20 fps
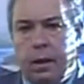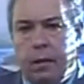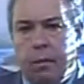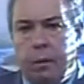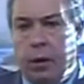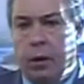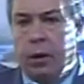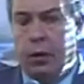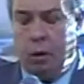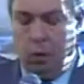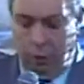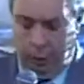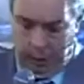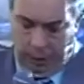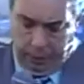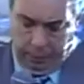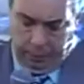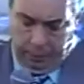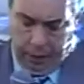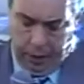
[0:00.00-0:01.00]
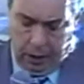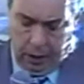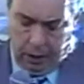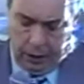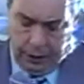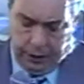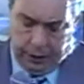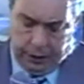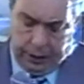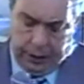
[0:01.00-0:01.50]
But according to Paul,
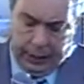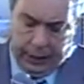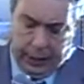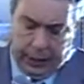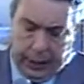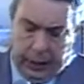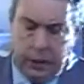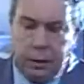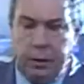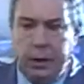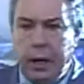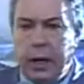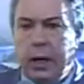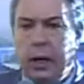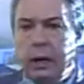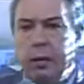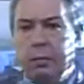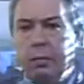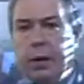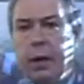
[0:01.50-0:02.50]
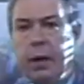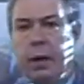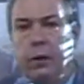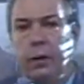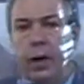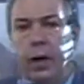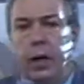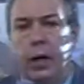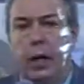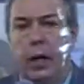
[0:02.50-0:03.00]
he said he didn't get it that
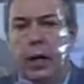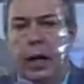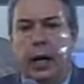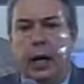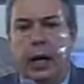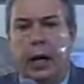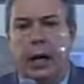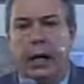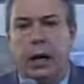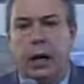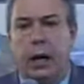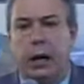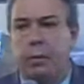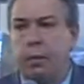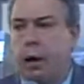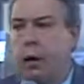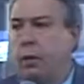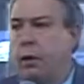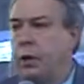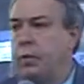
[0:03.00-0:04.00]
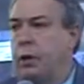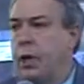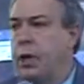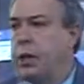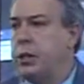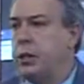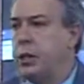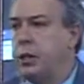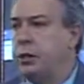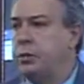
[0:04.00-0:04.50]
way. He got it by
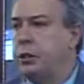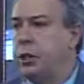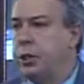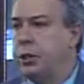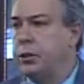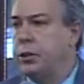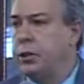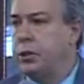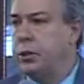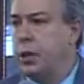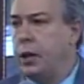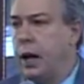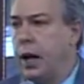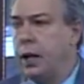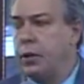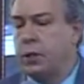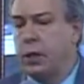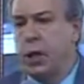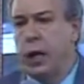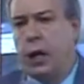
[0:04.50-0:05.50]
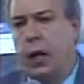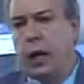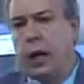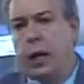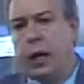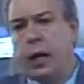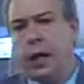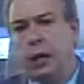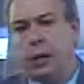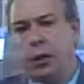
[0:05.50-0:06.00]
revelation of Jesus Christ.
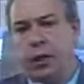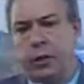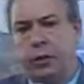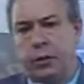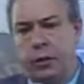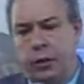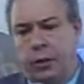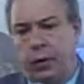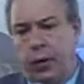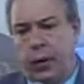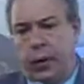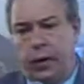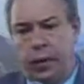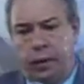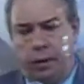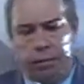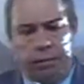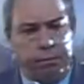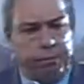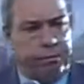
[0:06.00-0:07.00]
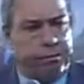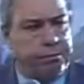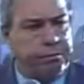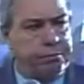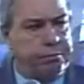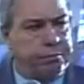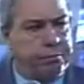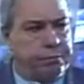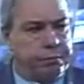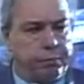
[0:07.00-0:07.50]
Now, here's the thing.
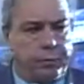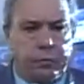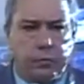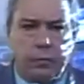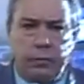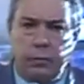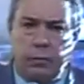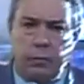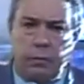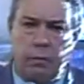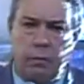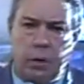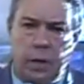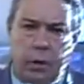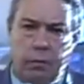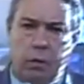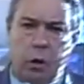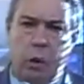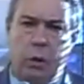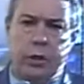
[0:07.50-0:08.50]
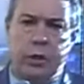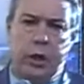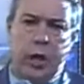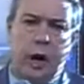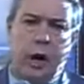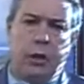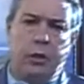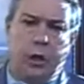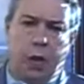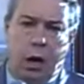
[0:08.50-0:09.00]
Of course,
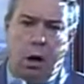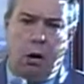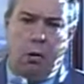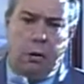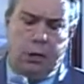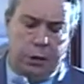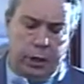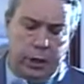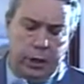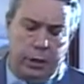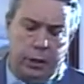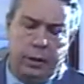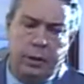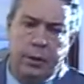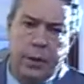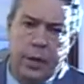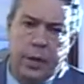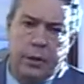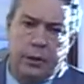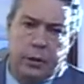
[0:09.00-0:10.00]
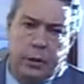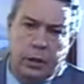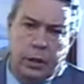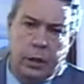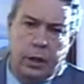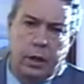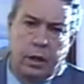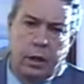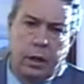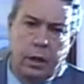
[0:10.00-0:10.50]
God's called us into the
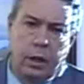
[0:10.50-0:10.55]
ministry.